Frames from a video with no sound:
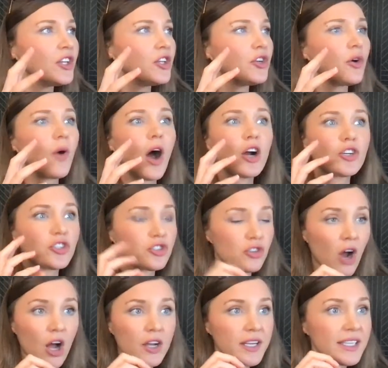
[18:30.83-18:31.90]
You know, our
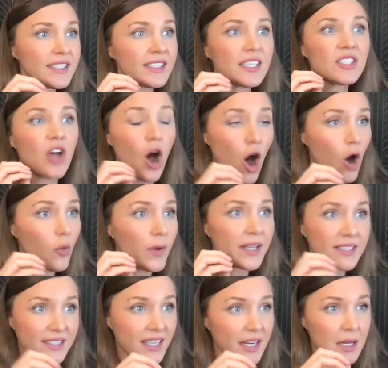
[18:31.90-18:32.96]
strongest is
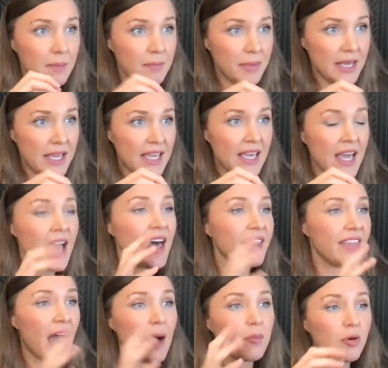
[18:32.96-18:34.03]
always going to be
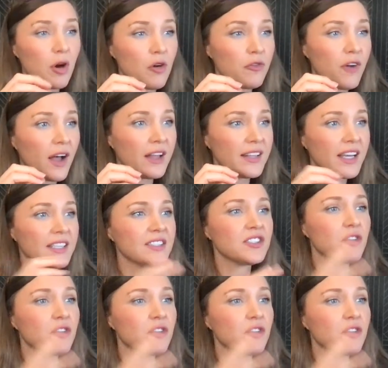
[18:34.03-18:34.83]
that profile line.